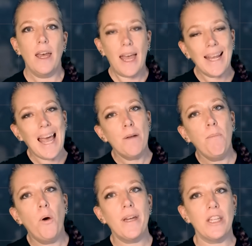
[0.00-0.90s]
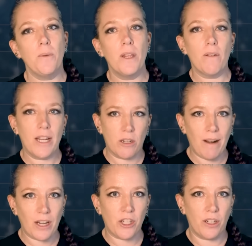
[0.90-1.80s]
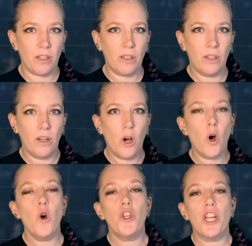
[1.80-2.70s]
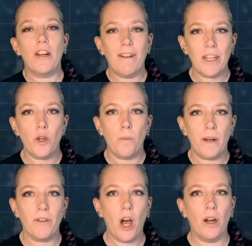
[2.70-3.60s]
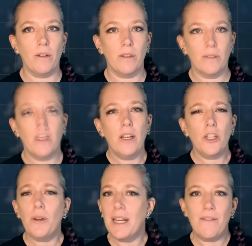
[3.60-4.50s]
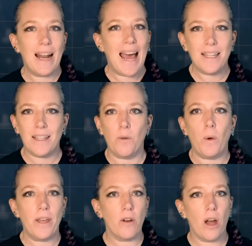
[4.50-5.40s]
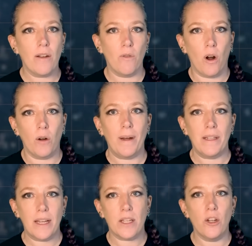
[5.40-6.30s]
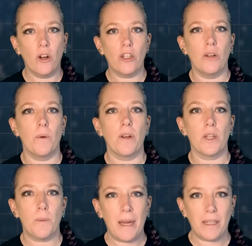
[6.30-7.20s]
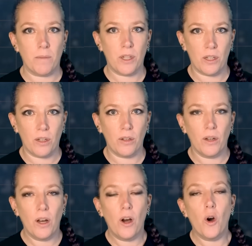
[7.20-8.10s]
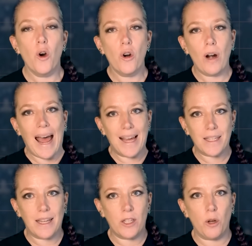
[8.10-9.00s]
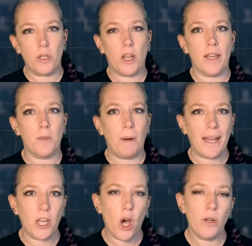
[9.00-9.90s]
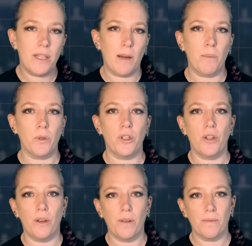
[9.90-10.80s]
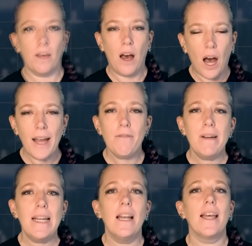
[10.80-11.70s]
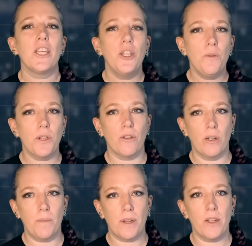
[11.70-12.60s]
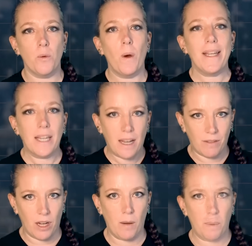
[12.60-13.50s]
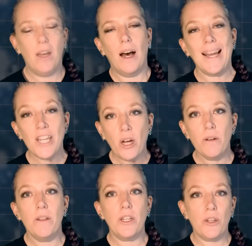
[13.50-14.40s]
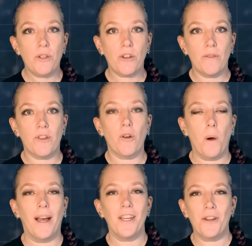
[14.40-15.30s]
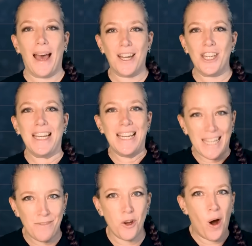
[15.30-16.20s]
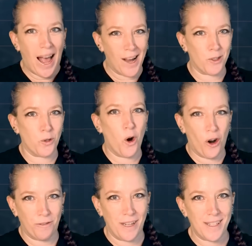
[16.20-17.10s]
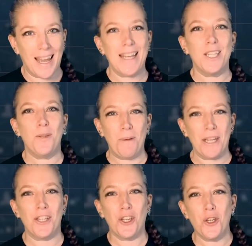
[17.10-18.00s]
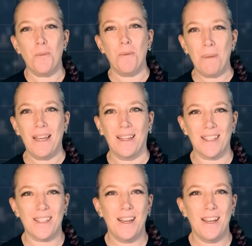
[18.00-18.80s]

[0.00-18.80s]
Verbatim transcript: It can point you in the right direction or generate you a bit of code. You can even ask it where you're going wrong when things are not doing what you expect them to do, or ask it to explain code samples to you. I really like user groups as a way to level up. I know that user groups require you to actually leave your house or office and speak to human beings.